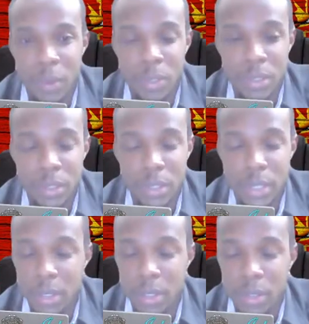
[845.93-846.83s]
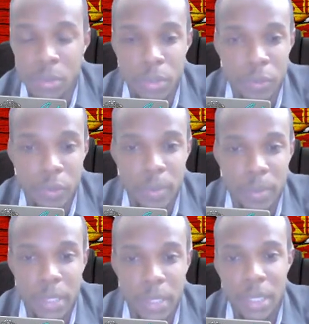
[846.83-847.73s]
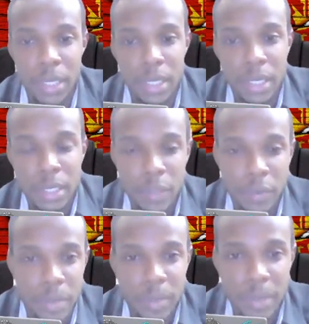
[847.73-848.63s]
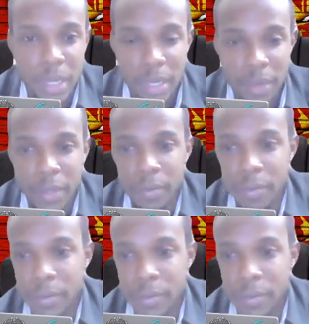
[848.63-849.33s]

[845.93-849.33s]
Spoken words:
was just a no for me. So for me, I give a 5.